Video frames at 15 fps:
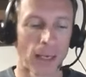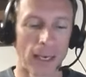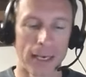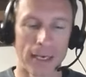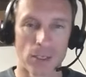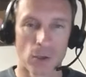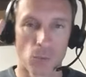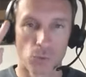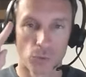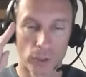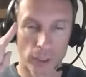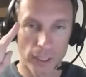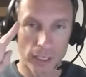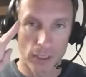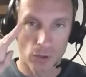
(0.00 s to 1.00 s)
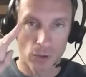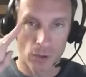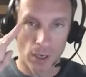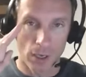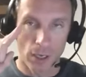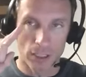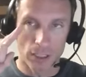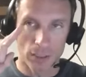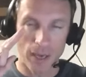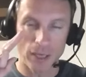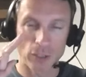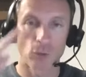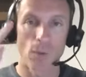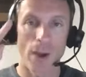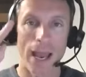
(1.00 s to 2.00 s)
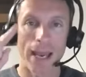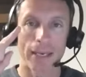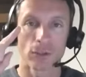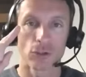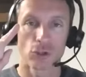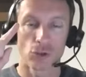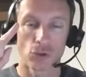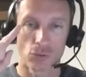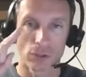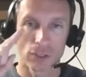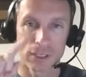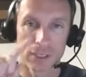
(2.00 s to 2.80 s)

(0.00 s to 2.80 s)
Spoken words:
it is a really special way to